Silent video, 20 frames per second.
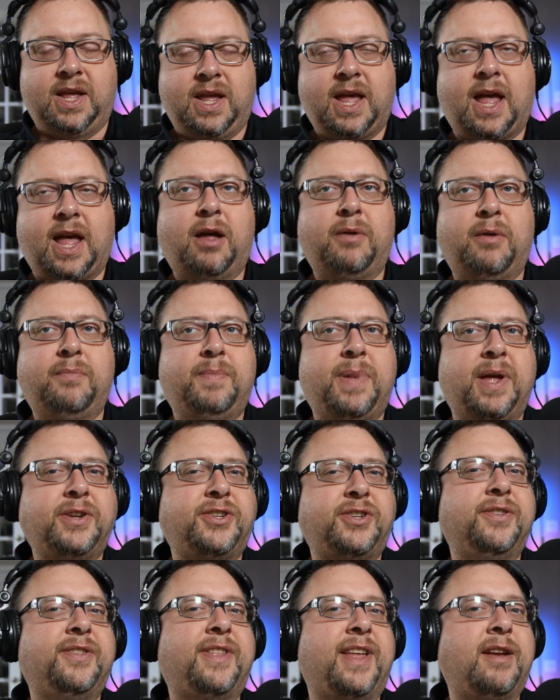I'll
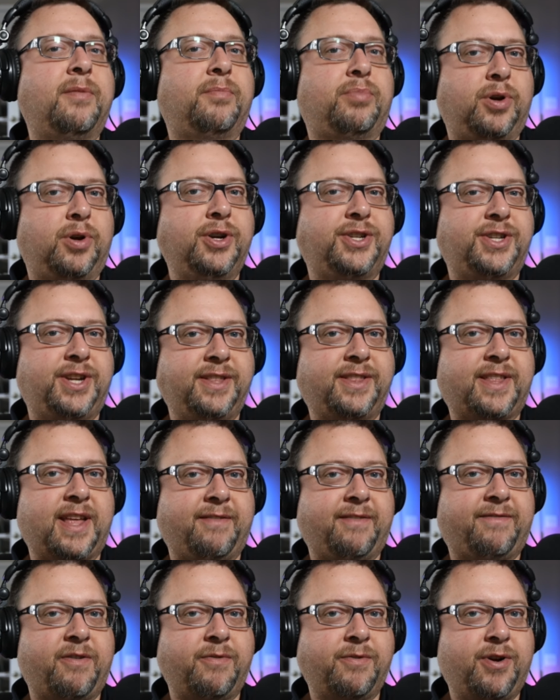bet you they appreciate
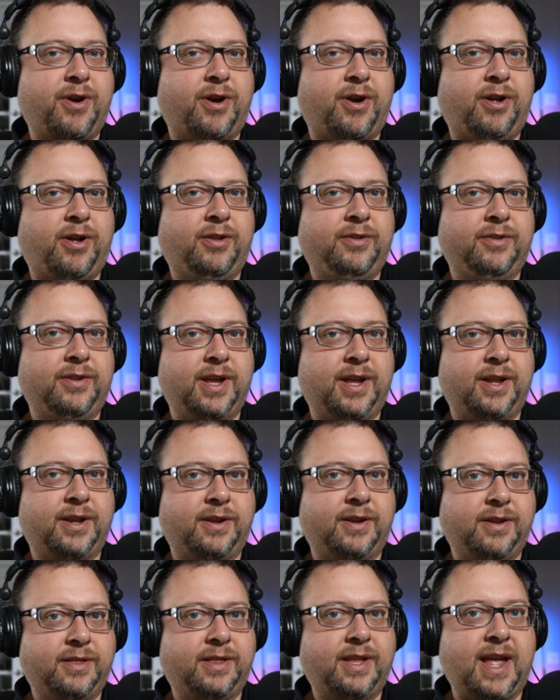that phone call
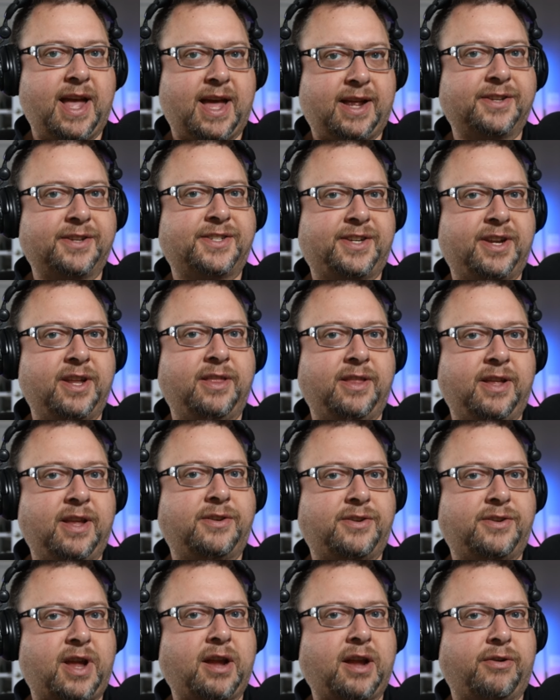and the honesty and the
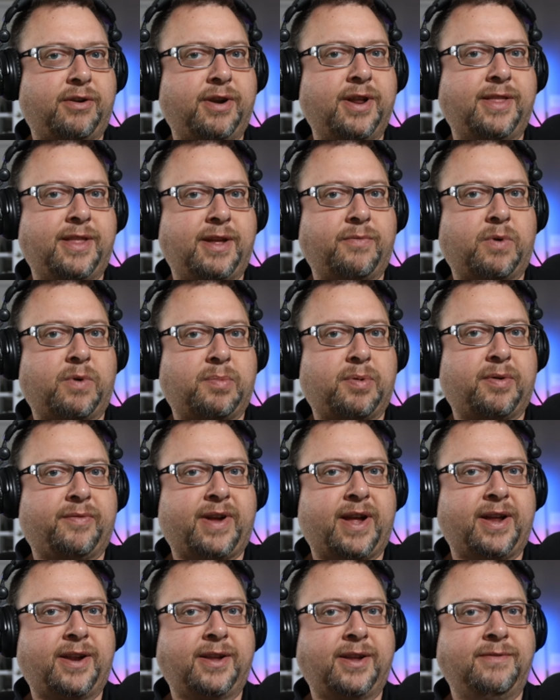integrity that we're
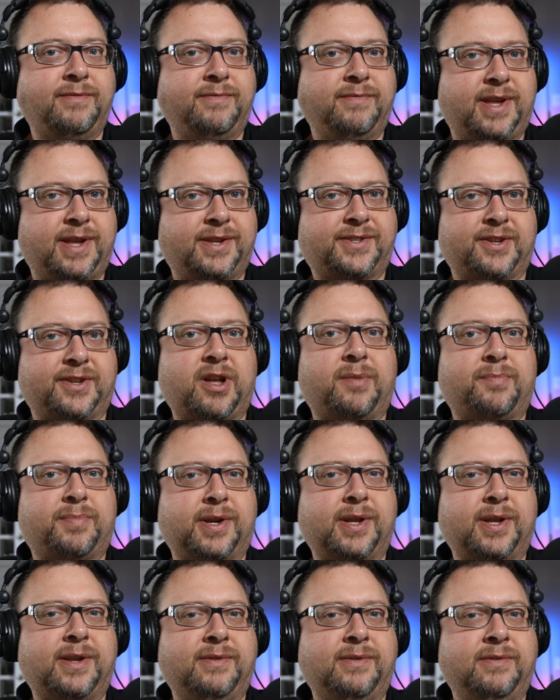providing as a
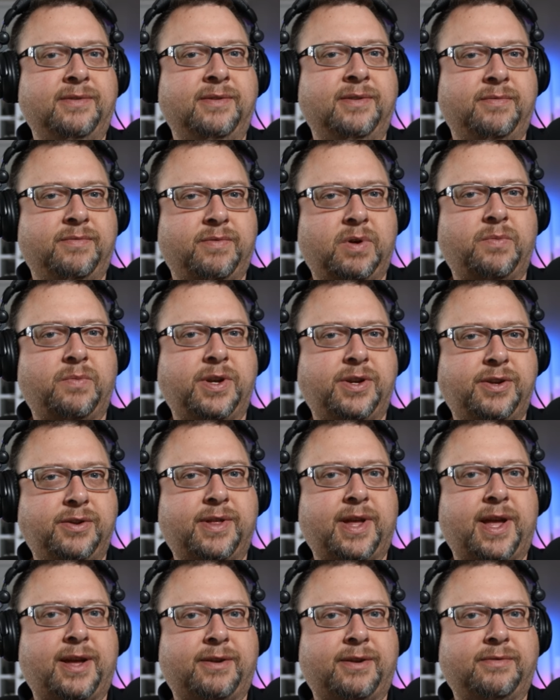company when we do
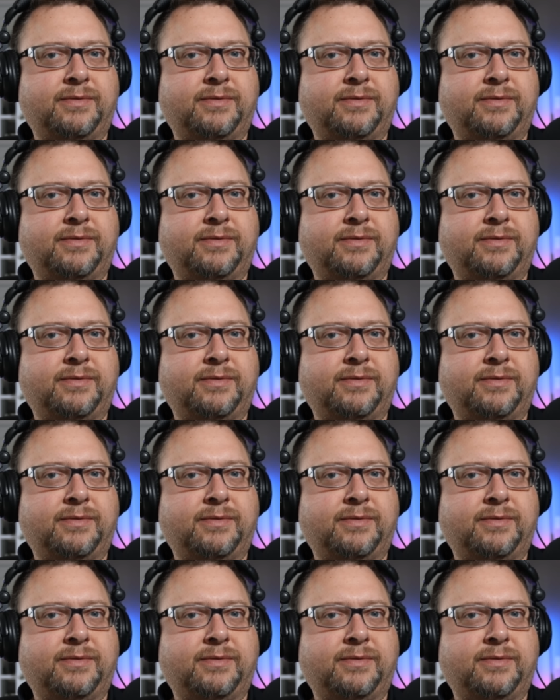that.